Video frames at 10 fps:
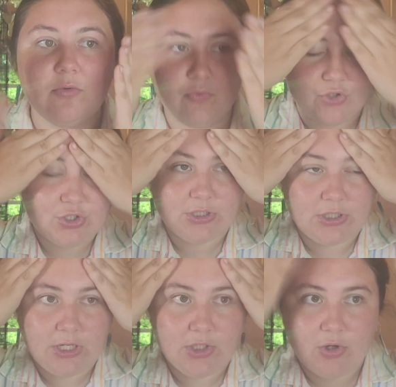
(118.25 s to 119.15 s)
We're just gonna
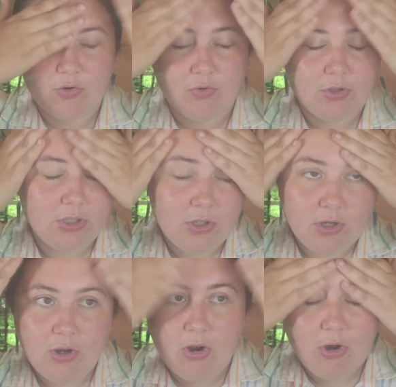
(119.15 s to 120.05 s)
kind of go
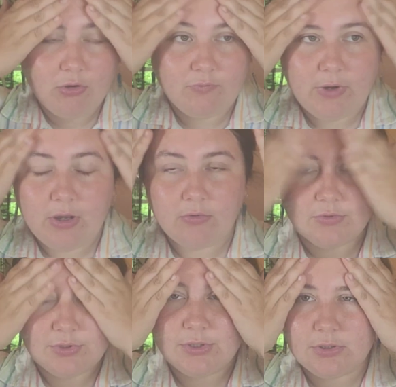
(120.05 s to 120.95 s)
all
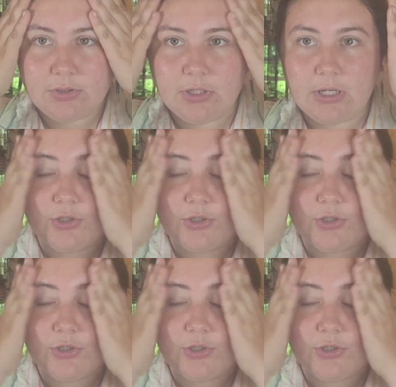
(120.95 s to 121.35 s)
around and